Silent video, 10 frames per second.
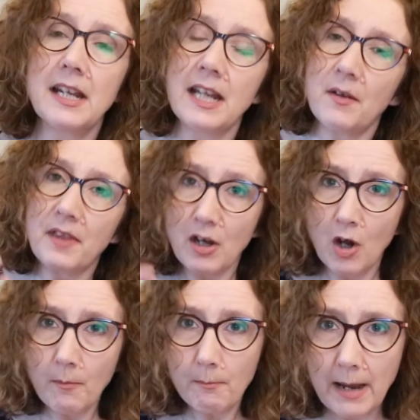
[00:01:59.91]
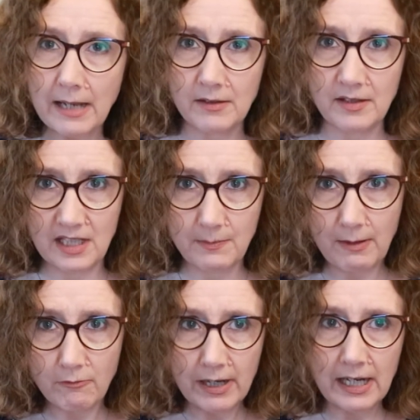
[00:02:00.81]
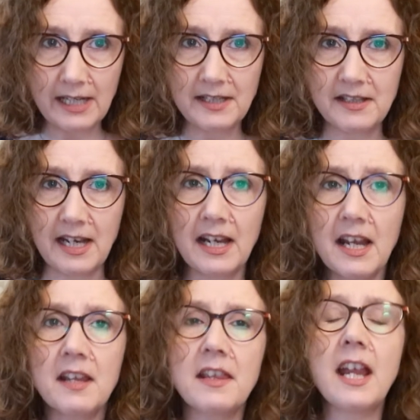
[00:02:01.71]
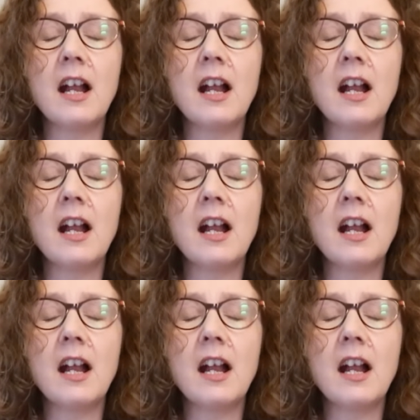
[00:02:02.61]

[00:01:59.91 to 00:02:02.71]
Now, they're not meant to be realistic. They